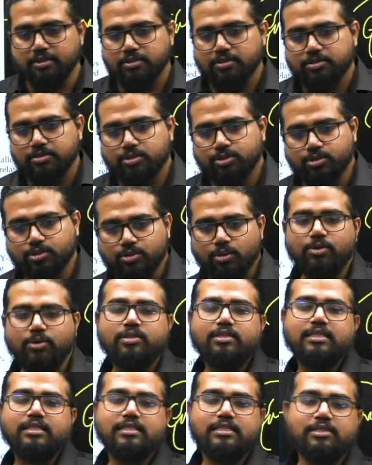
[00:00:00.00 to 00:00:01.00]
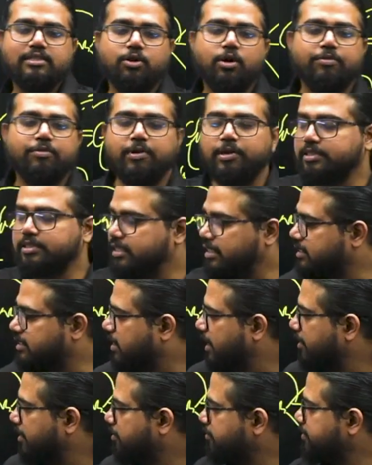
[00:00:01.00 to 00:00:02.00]
So this to avoid such
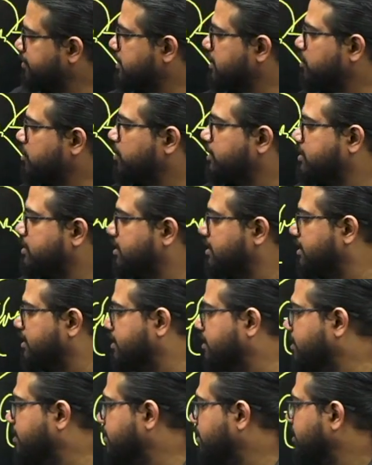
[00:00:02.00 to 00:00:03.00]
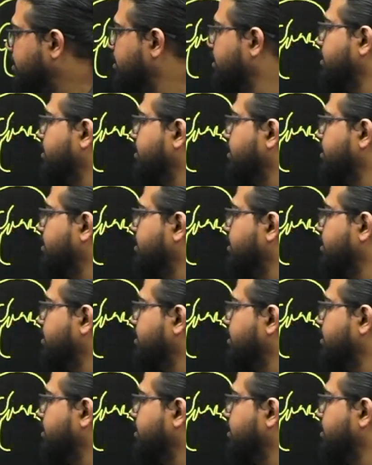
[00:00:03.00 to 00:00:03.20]
kind of a situation, Indian